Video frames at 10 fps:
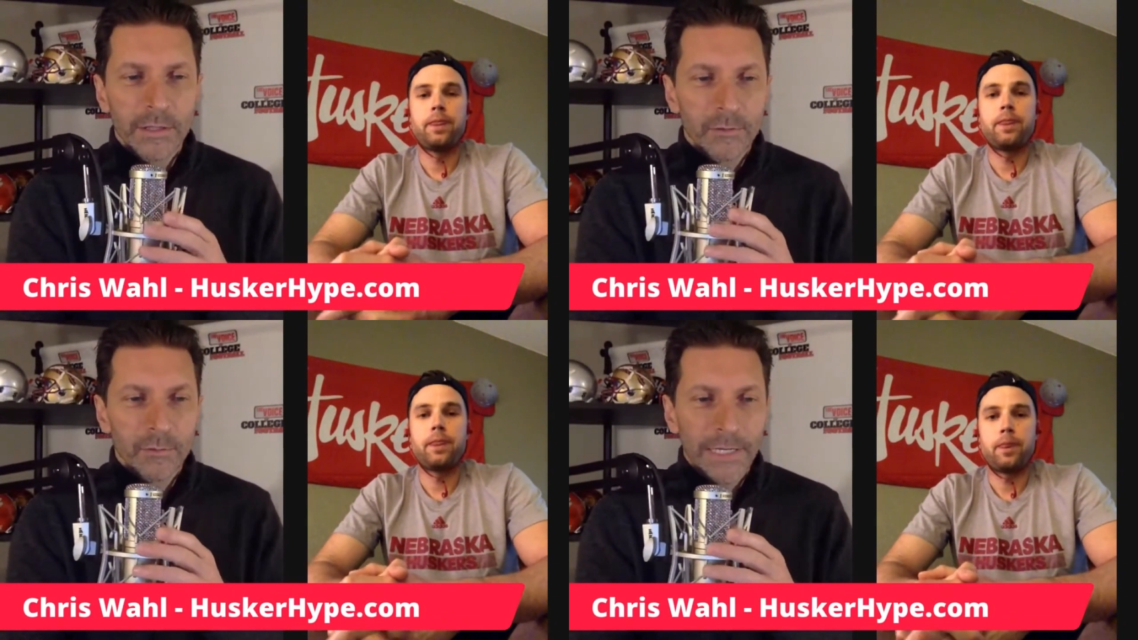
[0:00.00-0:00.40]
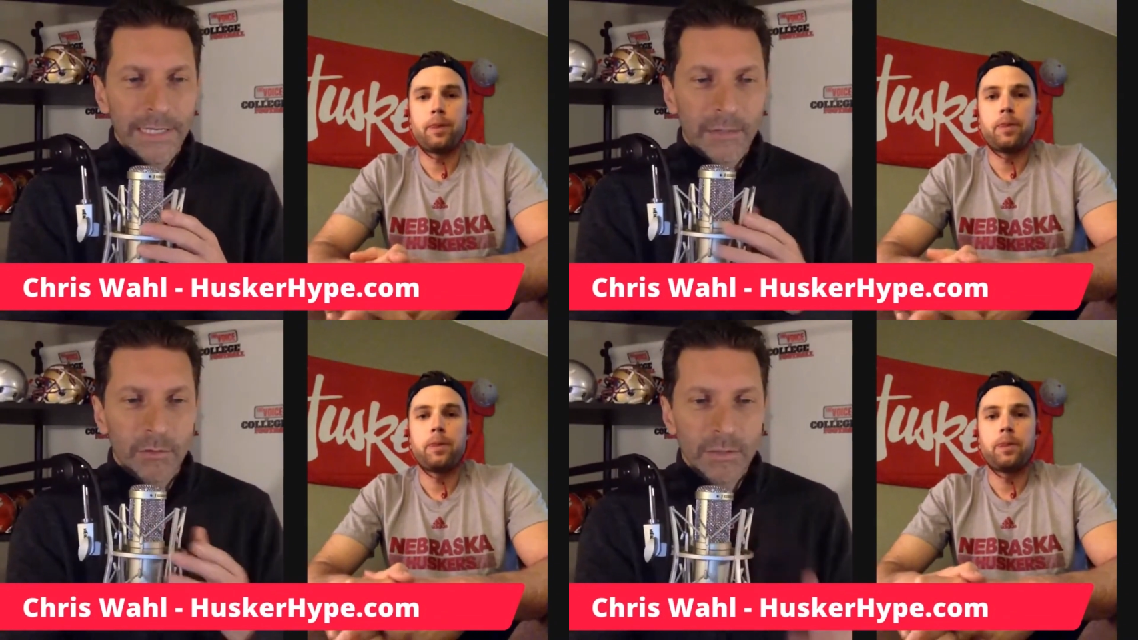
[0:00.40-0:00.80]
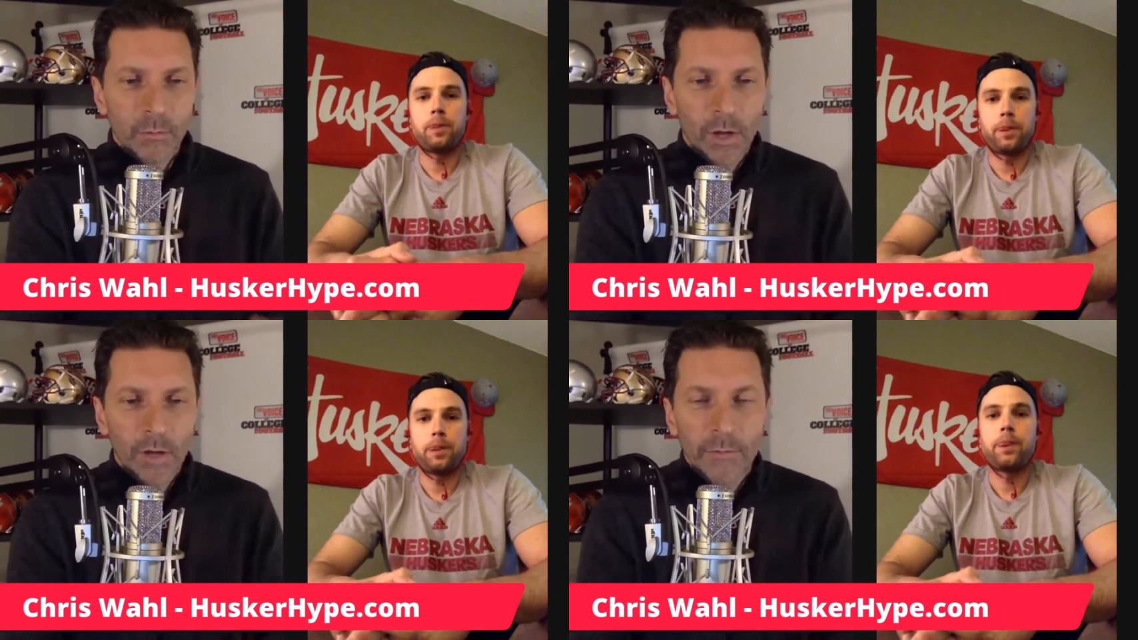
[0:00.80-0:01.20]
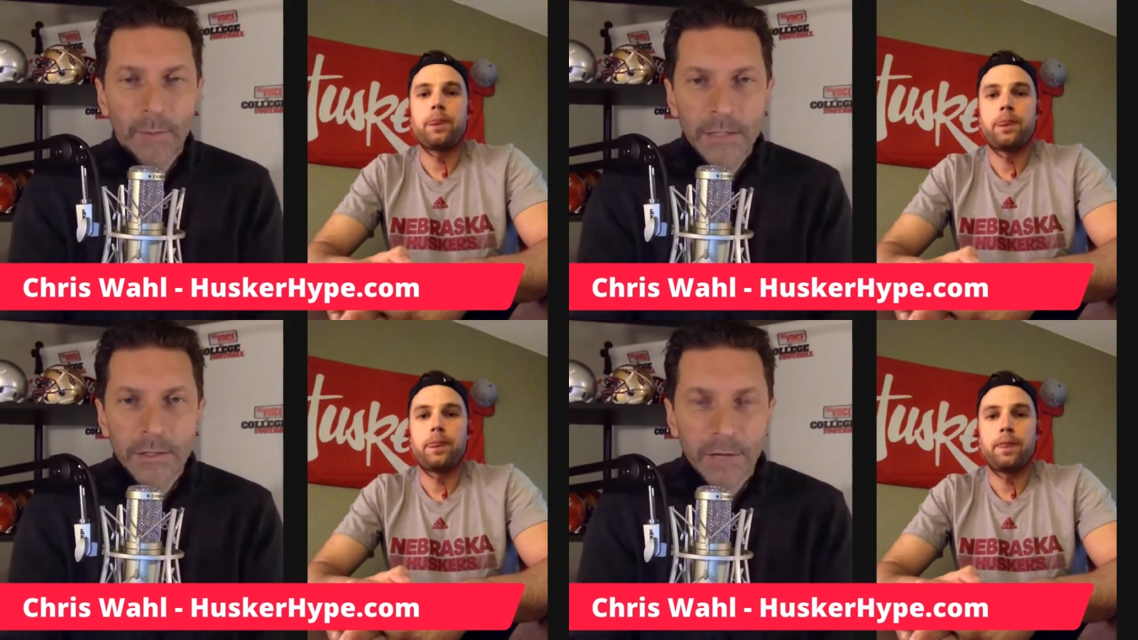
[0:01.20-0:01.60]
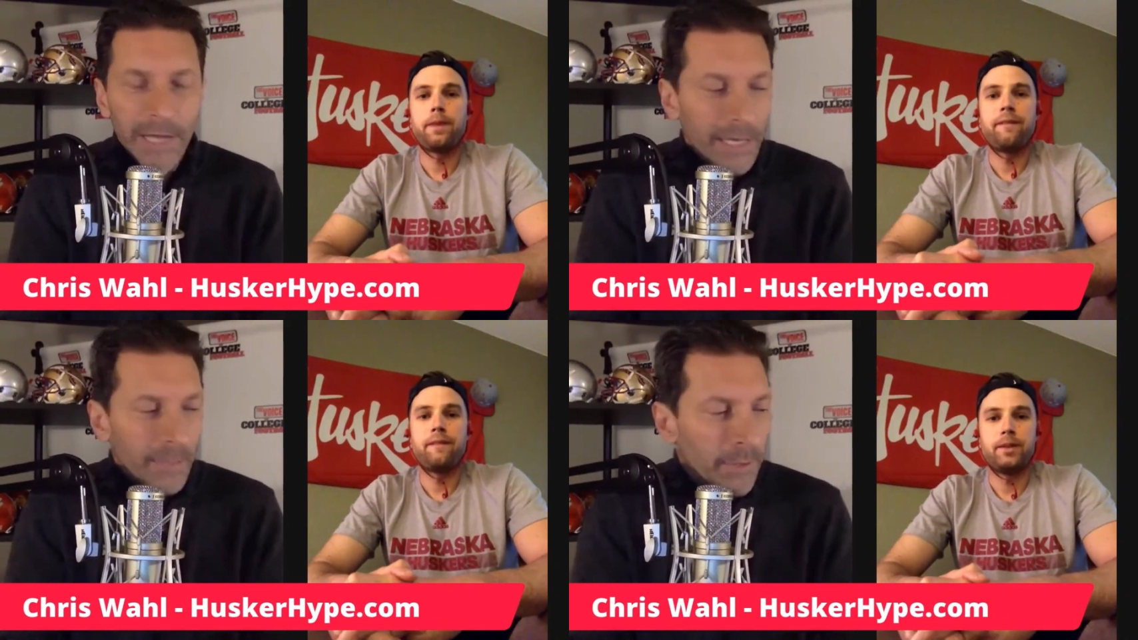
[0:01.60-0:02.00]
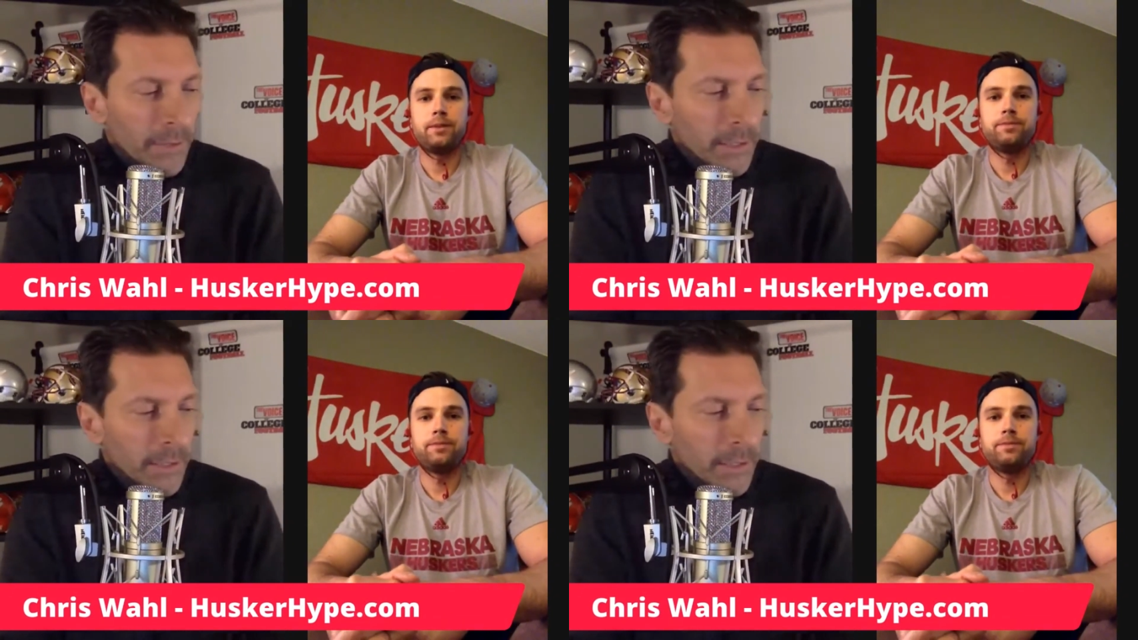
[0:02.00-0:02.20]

Speaker 1: to uh, Chris Wall from Husker Hype